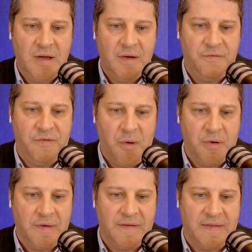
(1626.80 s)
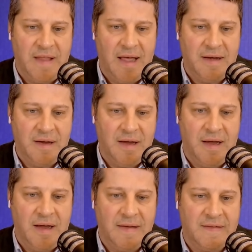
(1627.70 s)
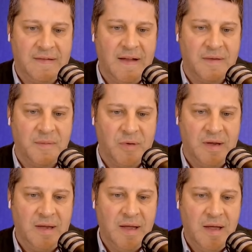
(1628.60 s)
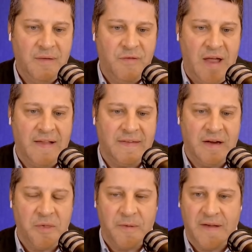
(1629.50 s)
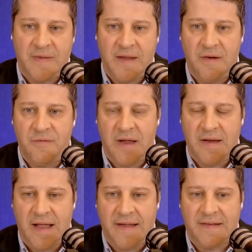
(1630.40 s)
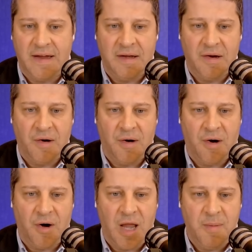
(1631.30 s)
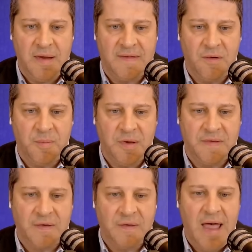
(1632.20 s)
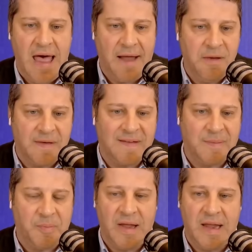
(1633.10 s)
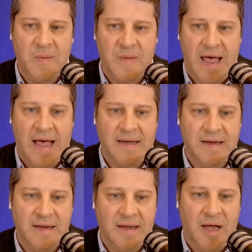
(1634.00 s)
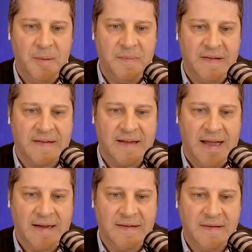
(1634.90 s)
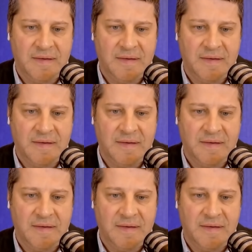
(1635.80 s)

voters that ostensibly Vance and others at the event last night are aiming to appeal to. How do you explain that disconnect?